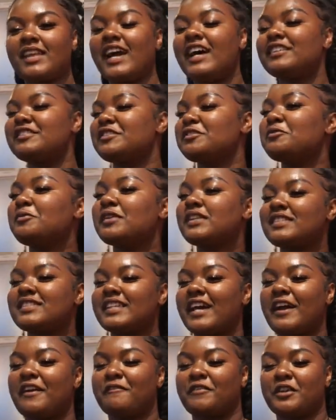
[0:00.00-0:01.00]
I do want to
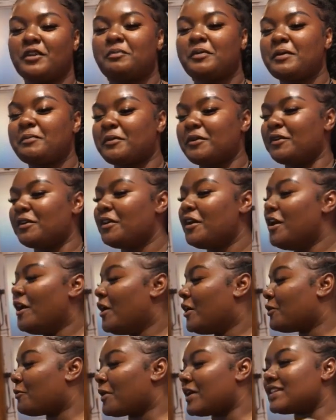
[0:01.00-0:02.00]
say for the people
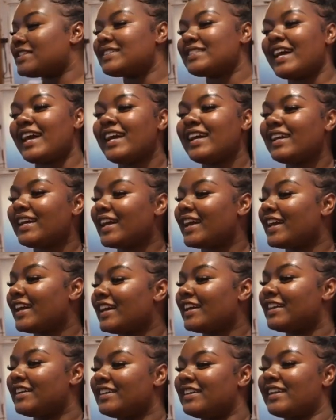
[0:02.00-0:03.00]
who are staying
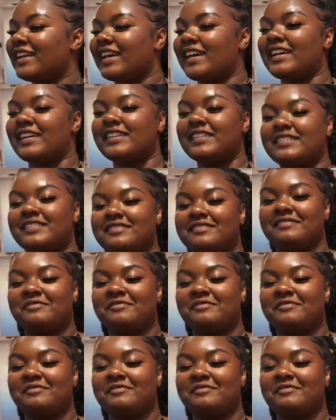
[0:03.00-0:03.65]
in and